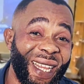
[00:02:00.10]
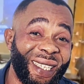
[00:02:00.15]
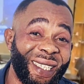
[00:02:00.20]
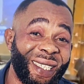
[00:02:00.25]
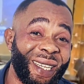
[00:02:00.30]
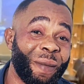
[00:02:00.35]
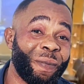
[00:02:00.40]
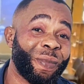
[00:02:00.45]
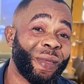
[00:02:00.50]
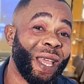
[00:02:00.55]

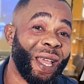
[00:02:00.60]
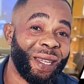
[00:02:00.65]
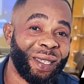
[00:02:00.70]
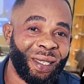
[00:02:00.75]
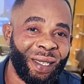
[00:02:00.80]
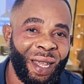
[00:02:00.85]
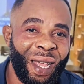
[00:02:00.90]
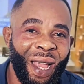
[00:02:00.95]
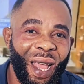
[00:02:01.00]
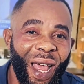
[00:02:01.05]

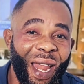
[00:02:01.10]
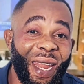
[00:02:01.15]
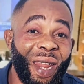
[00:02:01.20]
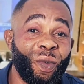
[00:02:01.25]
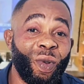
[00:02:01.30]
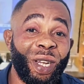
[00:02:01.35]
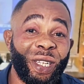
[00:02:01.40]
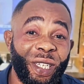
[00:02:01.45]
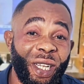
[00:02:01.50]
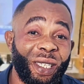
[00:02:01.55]
acceptance, and they
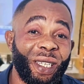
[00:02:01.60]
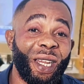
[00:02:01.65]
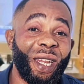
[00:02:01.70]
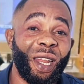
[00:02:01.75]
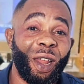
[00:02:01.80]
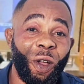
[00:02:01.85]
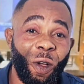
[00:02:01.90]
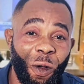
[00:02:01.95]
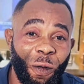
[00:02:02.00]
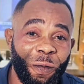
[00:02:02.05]
were
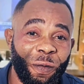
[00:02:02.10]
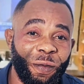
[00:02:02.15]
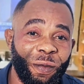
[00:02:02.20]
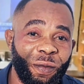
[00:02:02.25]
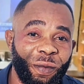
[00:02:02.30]
chasing love.